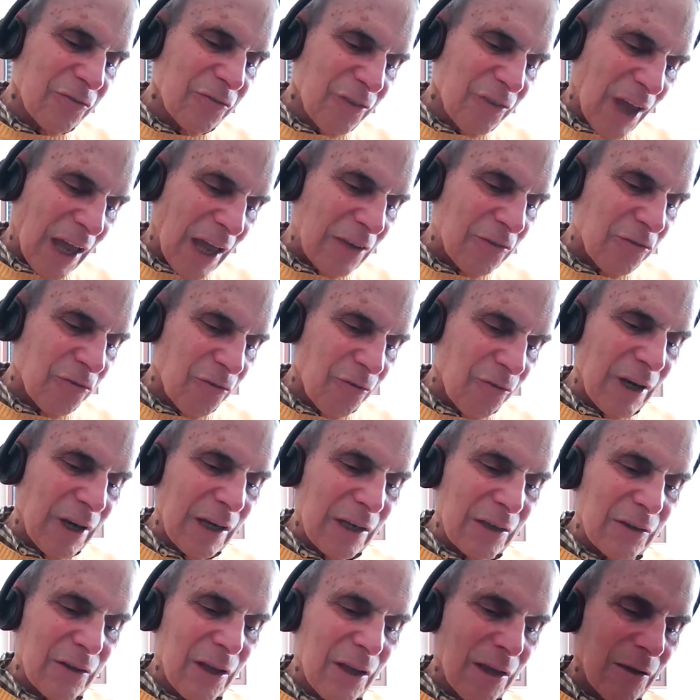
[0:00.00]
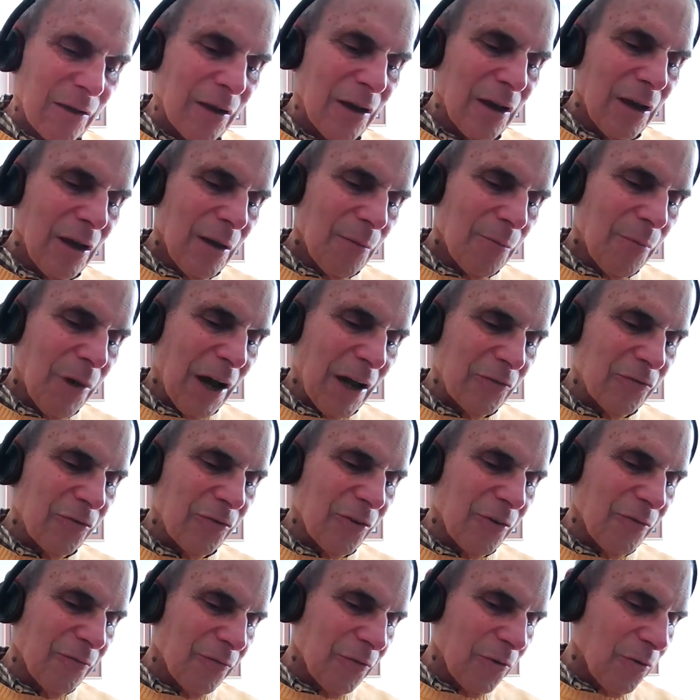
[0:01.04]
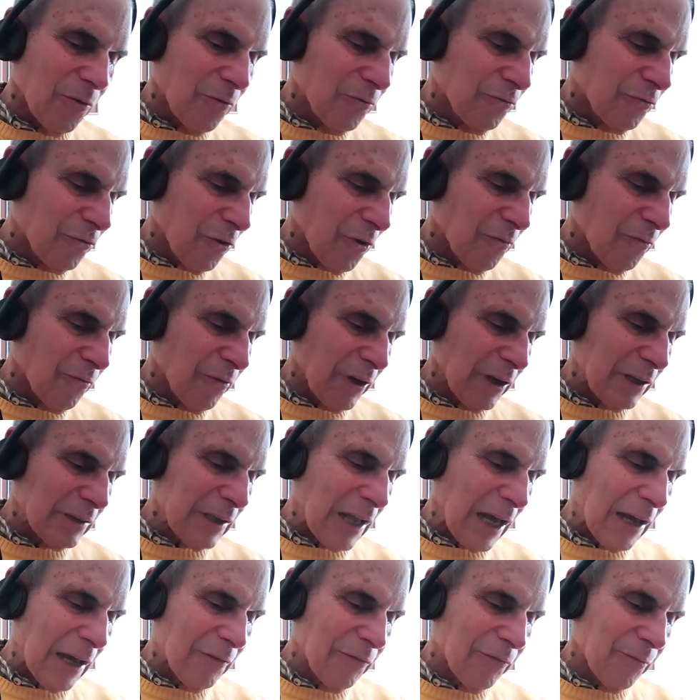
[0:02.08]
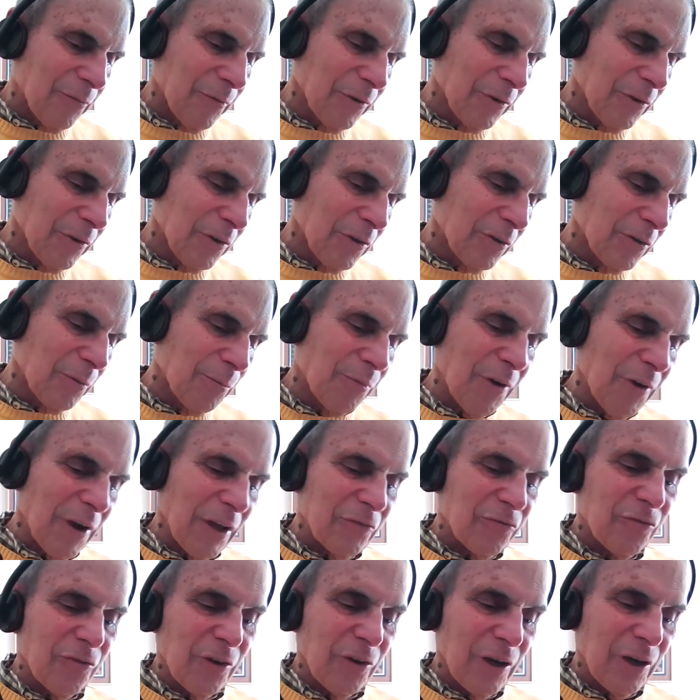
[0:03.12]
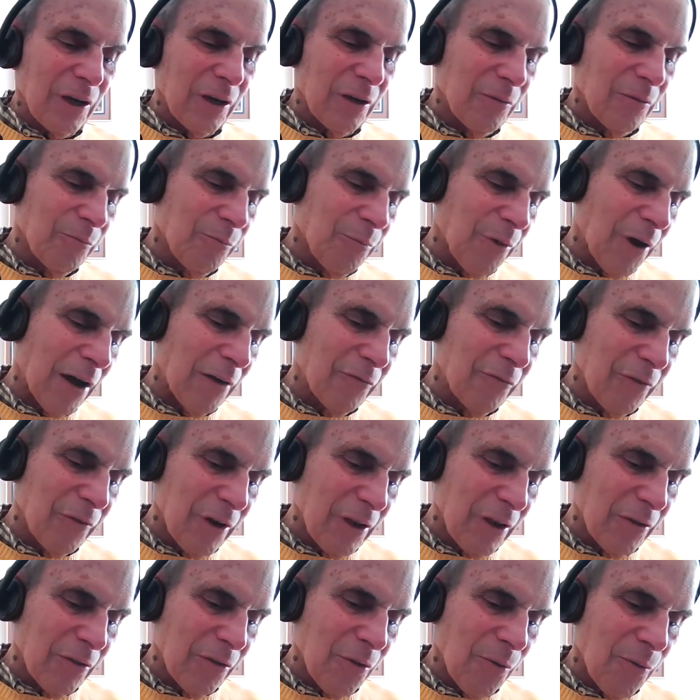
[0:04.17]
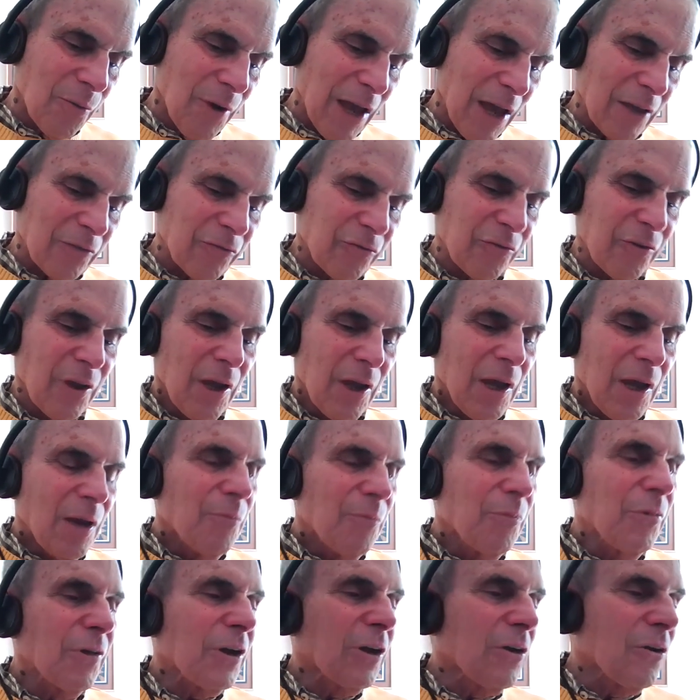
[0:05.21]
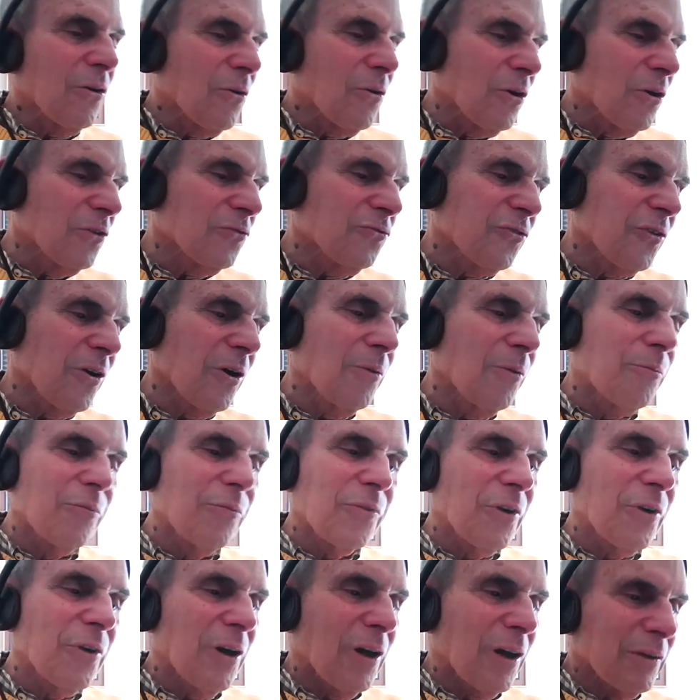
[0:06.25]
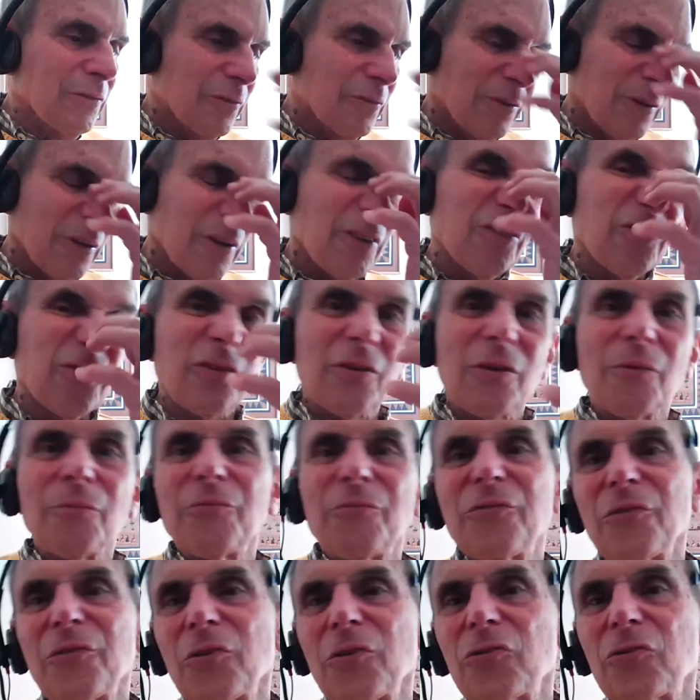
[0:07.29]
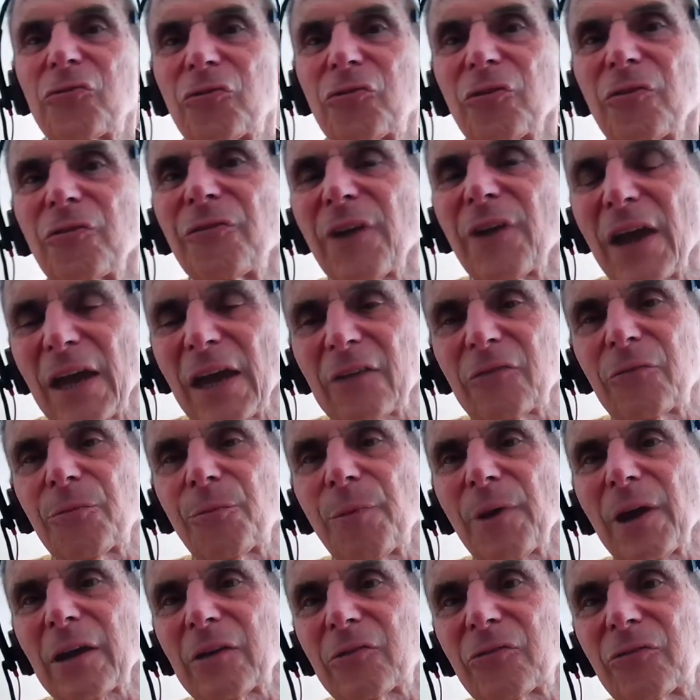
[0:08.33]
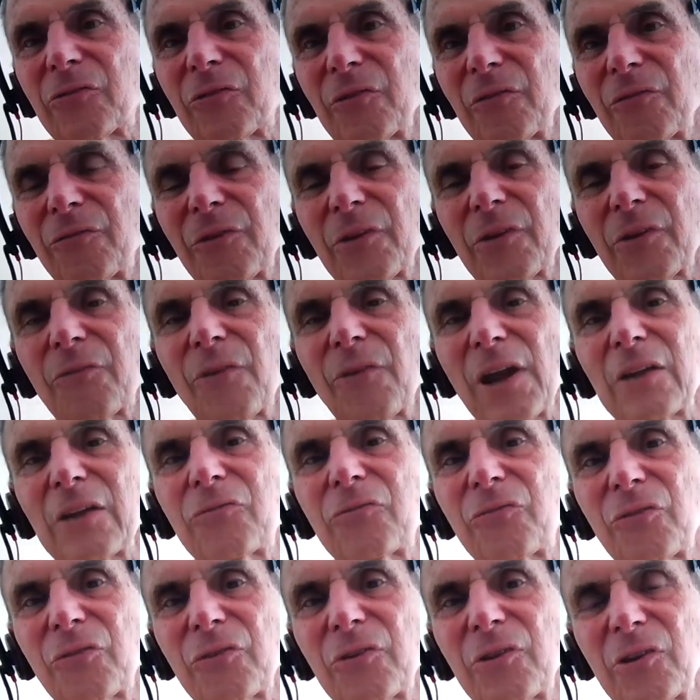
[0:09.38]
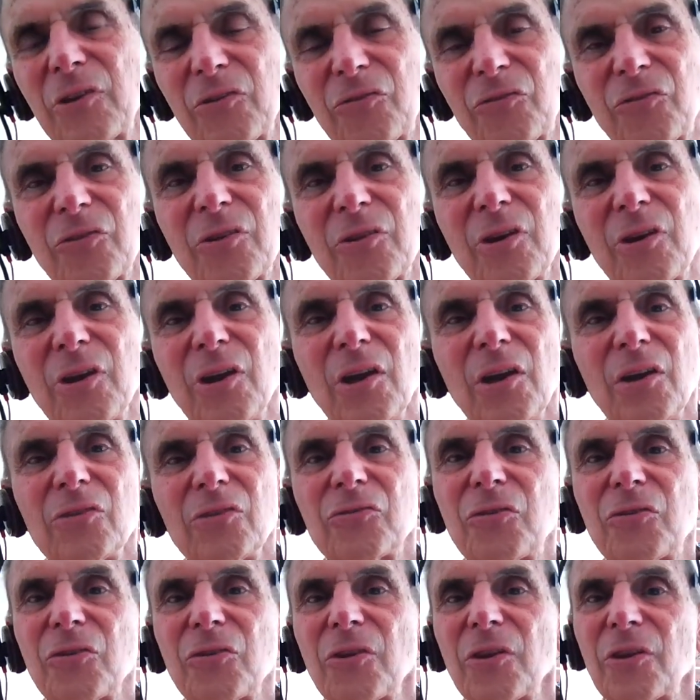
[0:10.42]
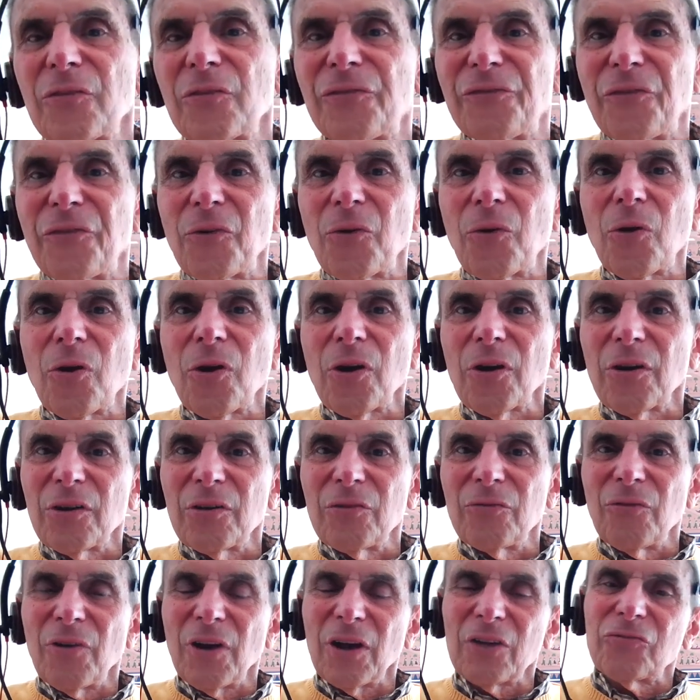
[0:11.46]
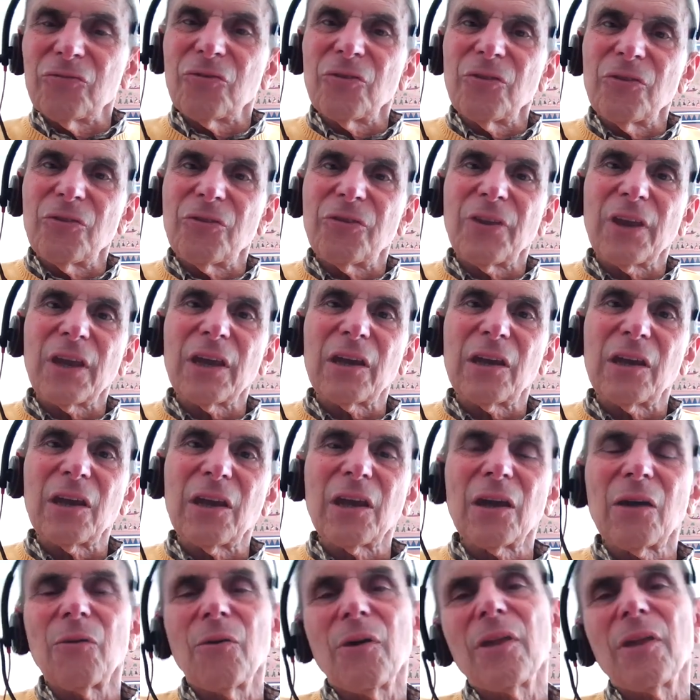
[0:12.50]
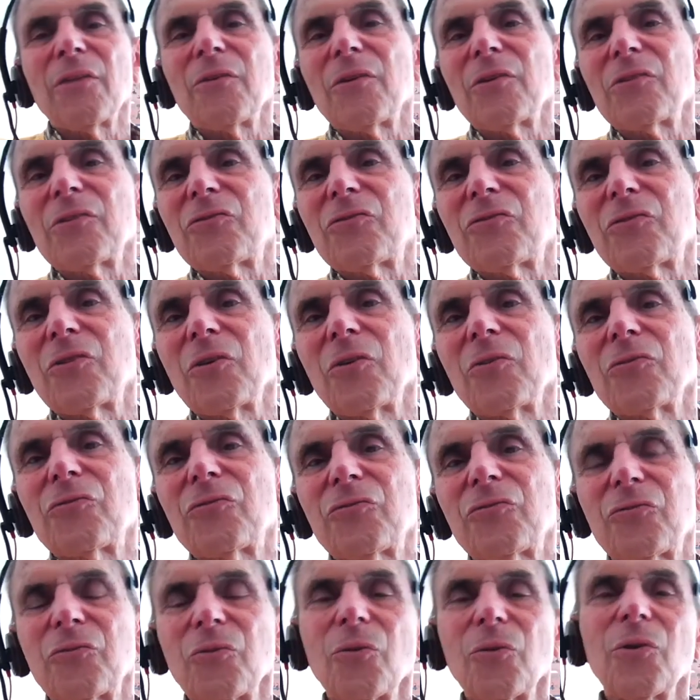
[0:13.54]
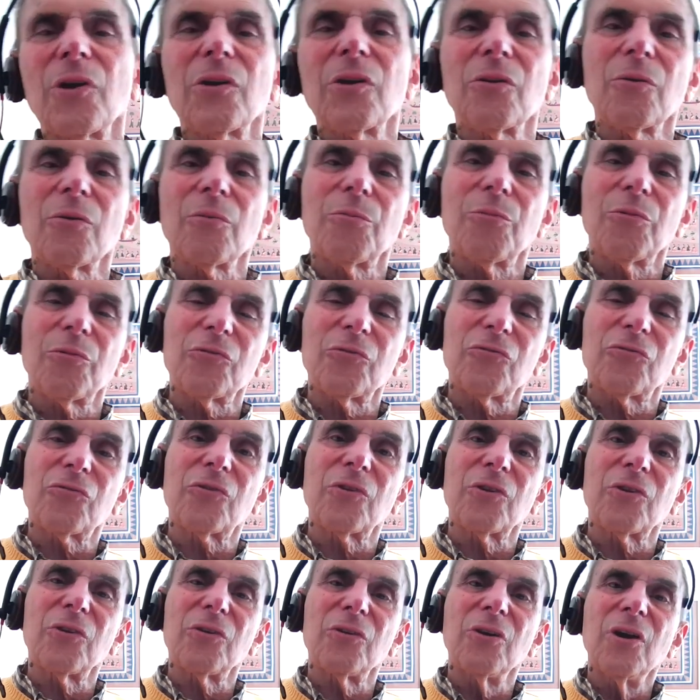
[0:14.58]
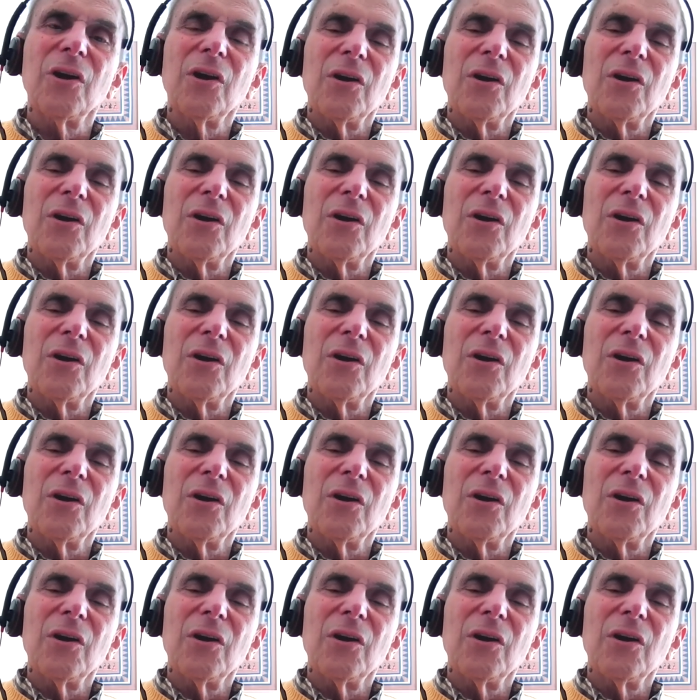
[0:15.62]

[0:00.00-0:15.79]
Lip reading: exaggeratedly positive view of Soviet life with the depression and poverty in the West, but it also brought the subversive aspects of the great tradition to the fore in Russian thinking, whether it's Tolstoy or Pushkin